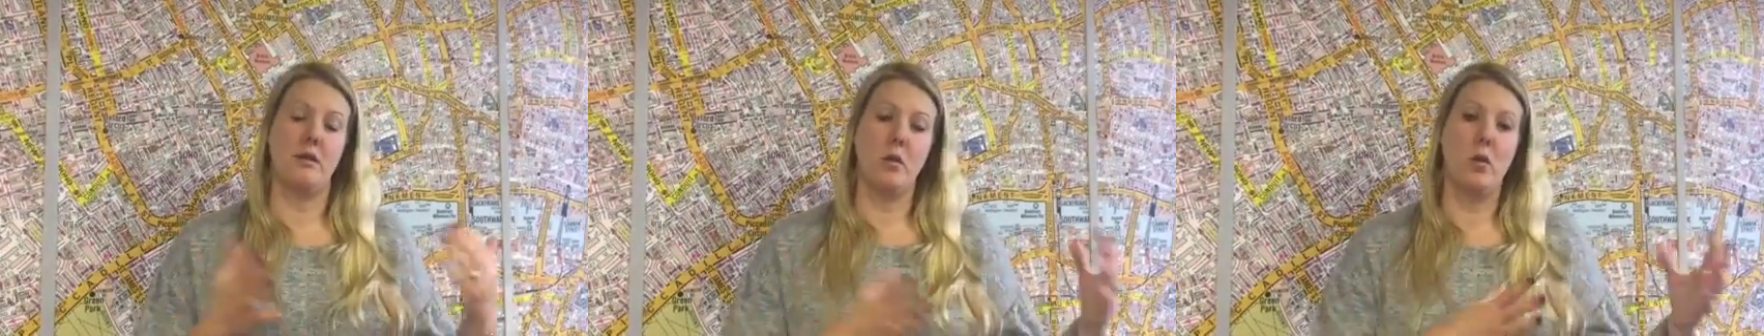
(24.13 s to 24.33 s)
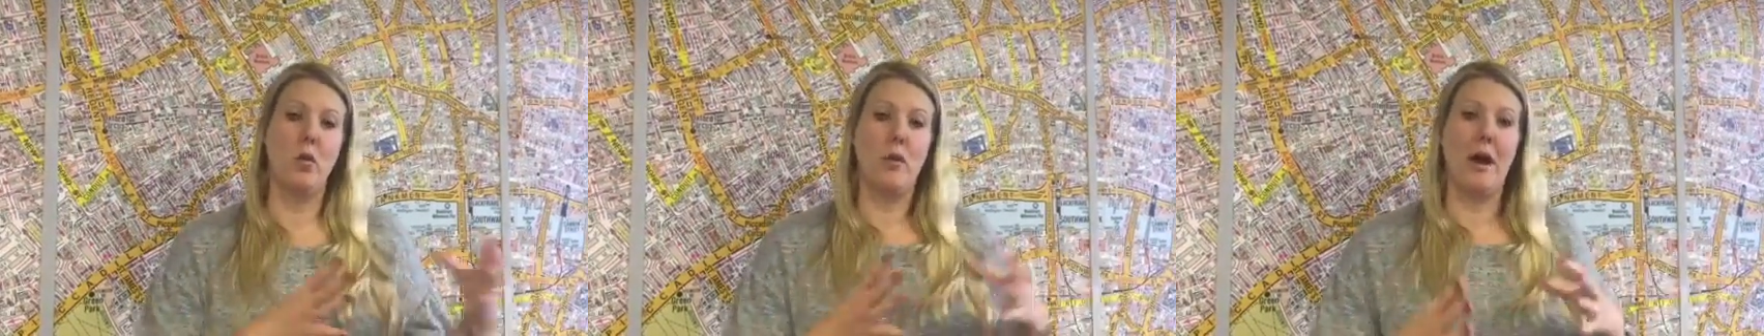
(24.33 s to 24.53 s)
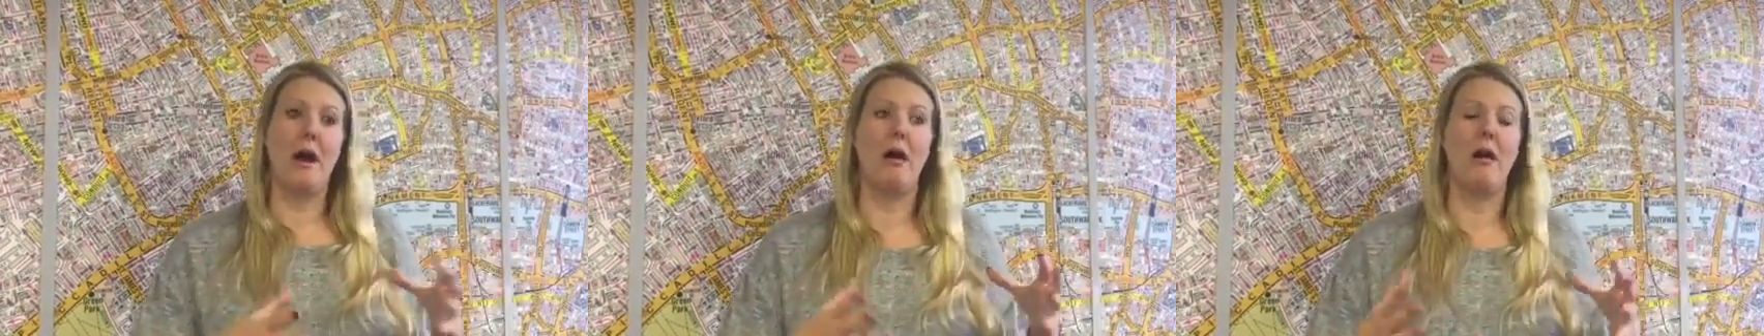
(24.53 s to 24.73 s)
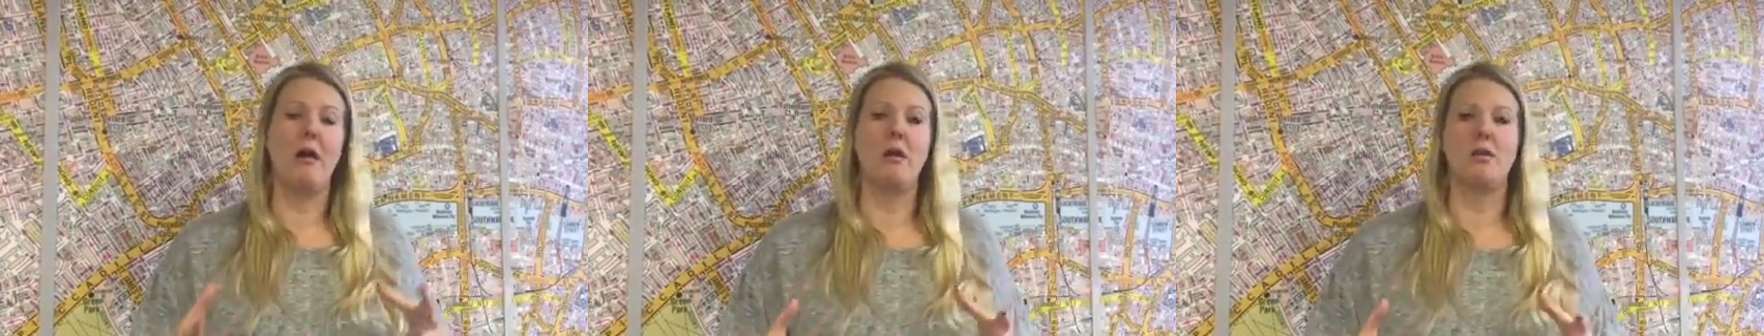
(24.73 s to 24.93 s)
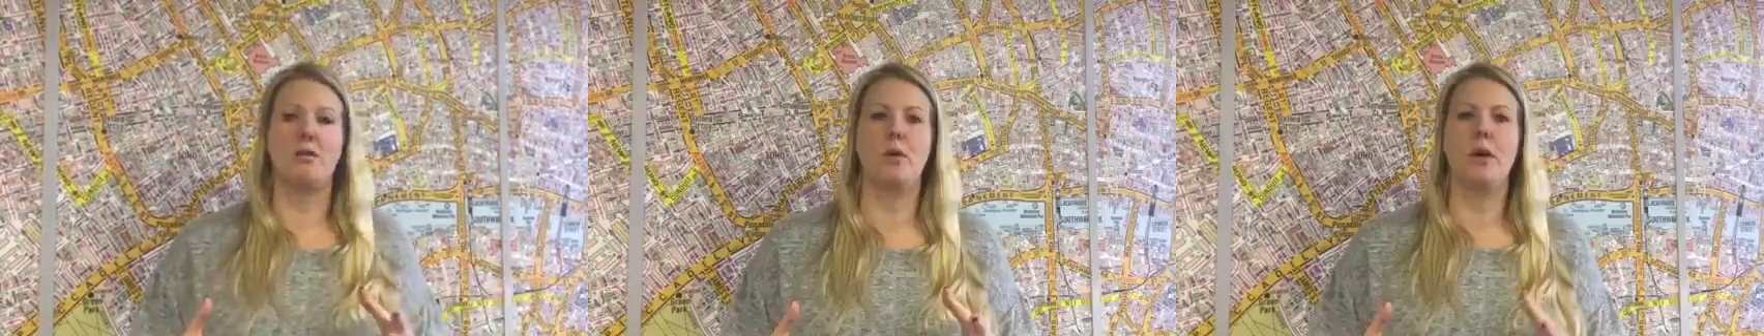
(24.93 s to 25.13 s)
all that
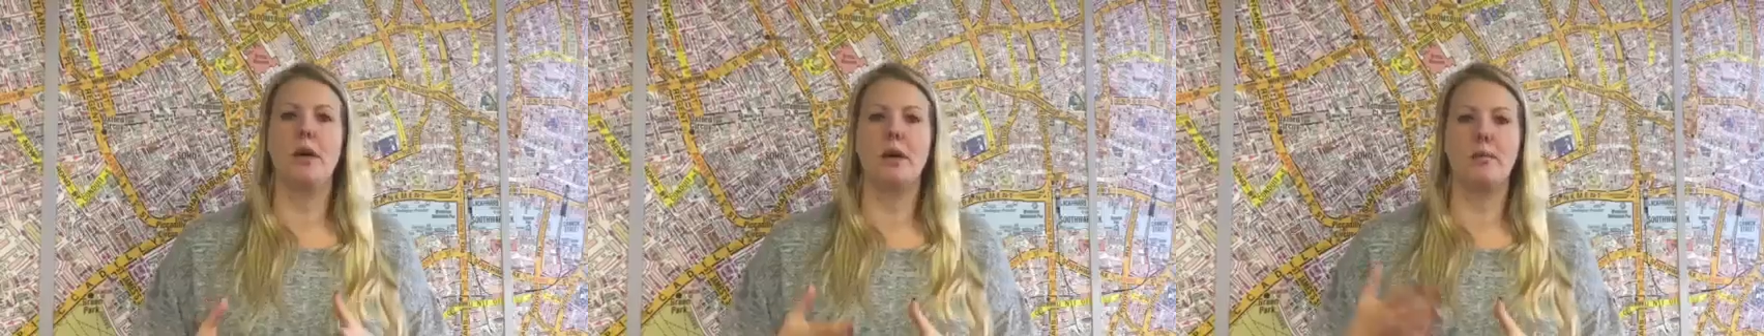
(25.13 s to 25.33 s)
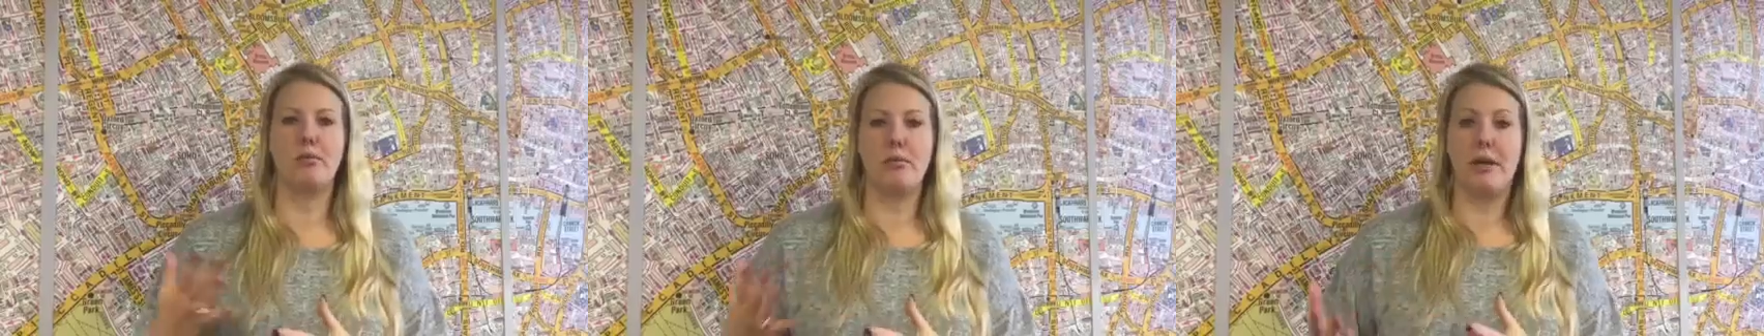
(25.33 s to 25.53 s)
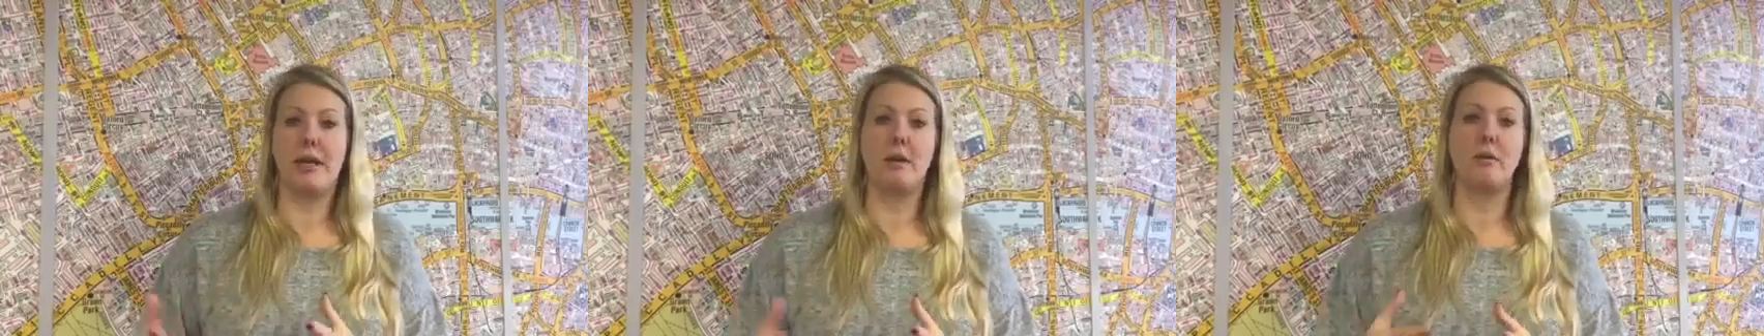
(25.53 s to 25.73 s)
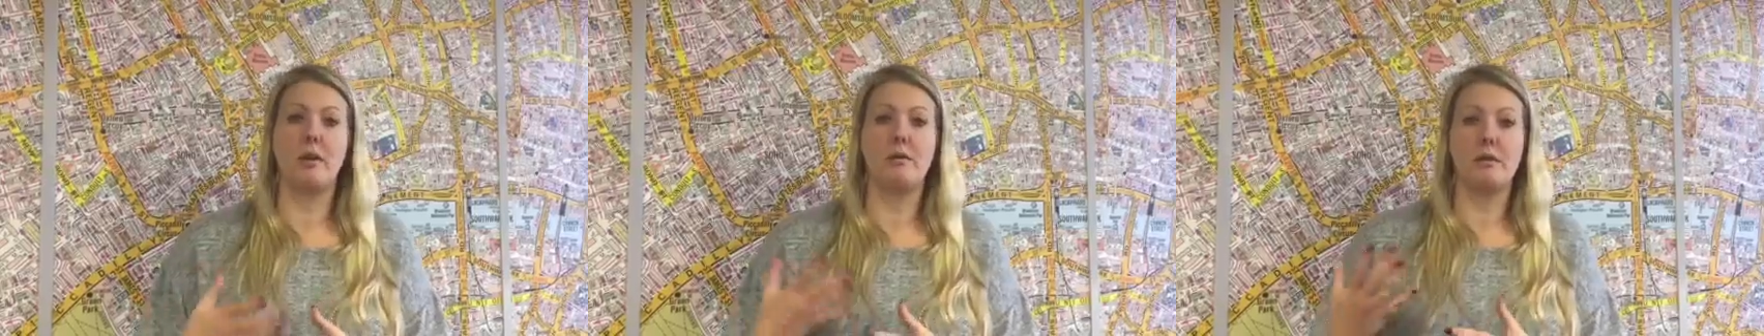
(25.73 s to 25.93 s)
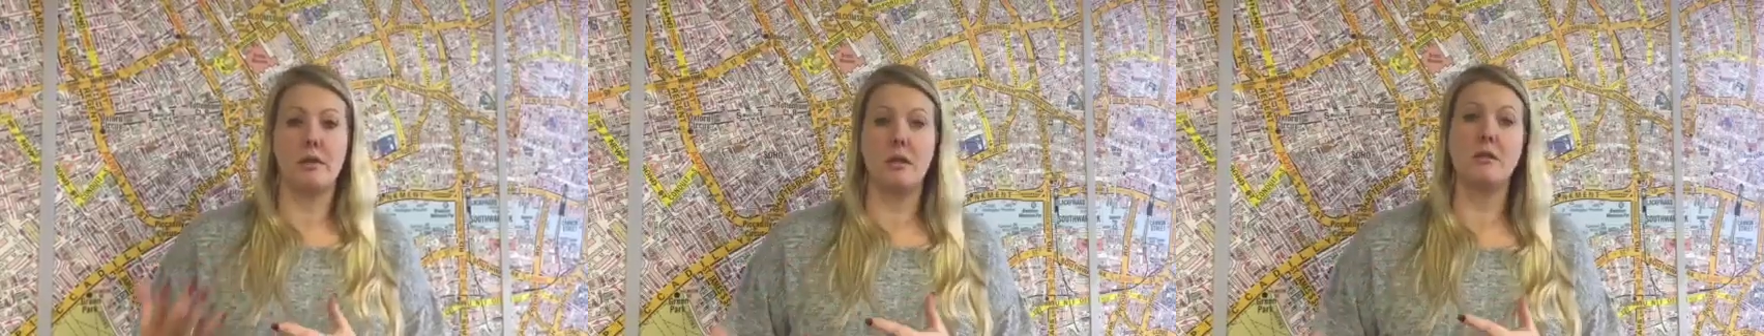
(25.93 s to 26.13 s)
hard work bring,
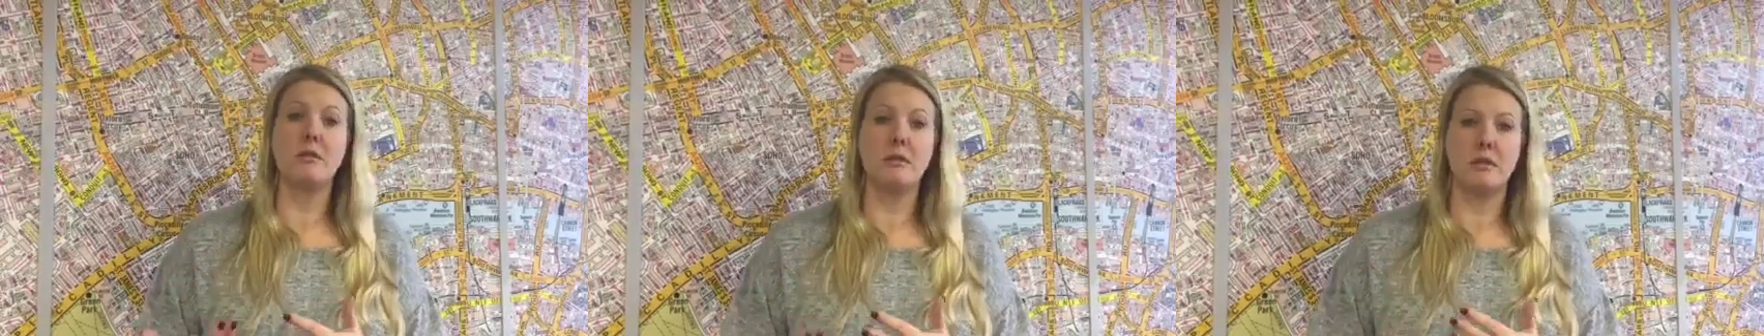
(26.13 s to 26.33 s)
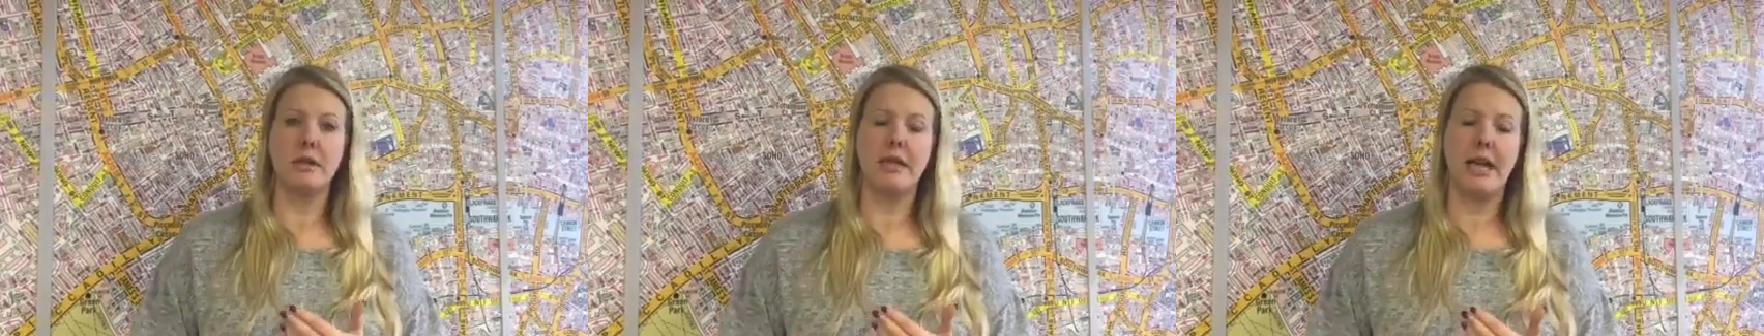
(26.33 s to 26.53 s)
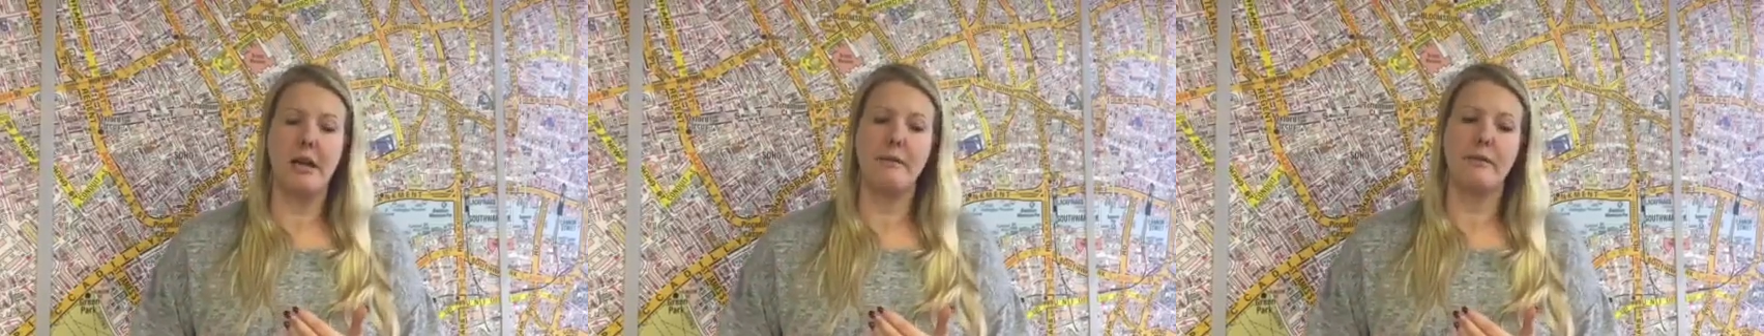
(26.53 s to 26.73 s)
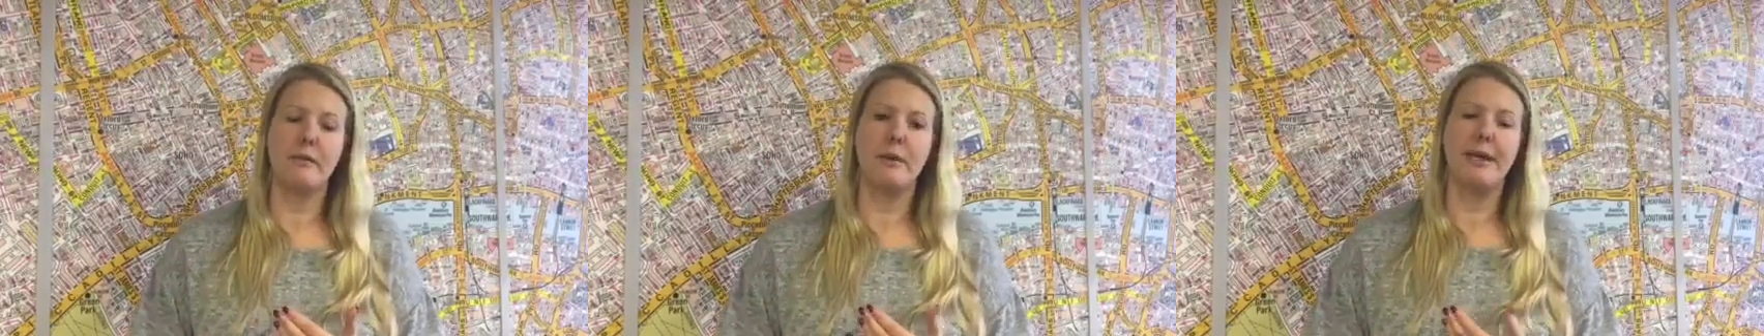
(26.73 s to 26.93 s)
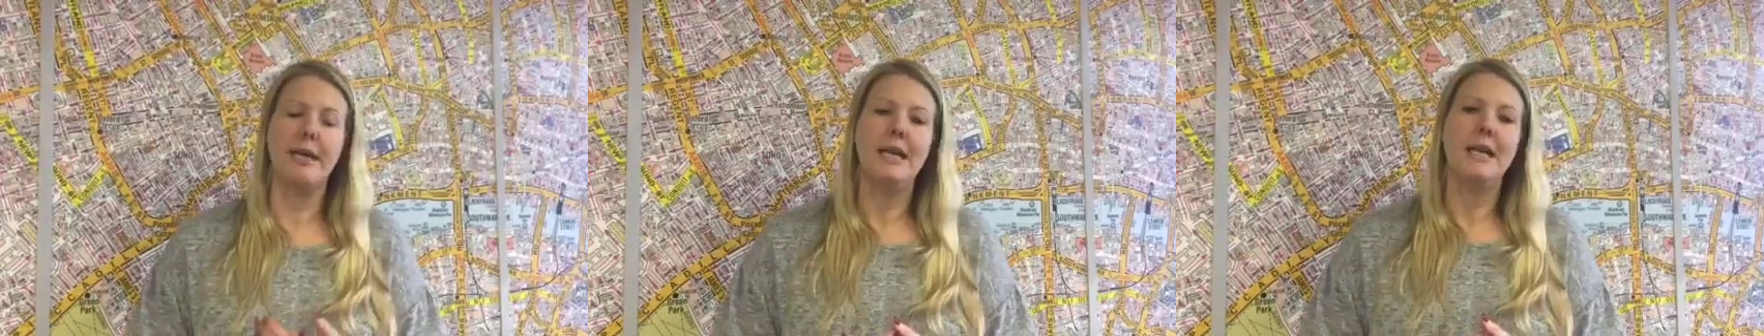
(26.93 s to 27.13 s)
the results that came
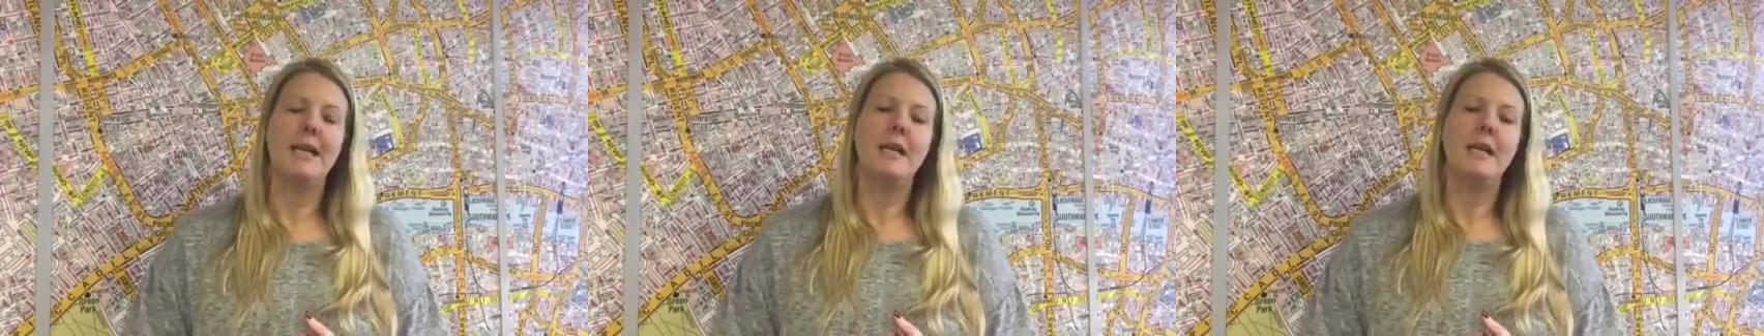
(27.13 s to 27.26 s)
from it.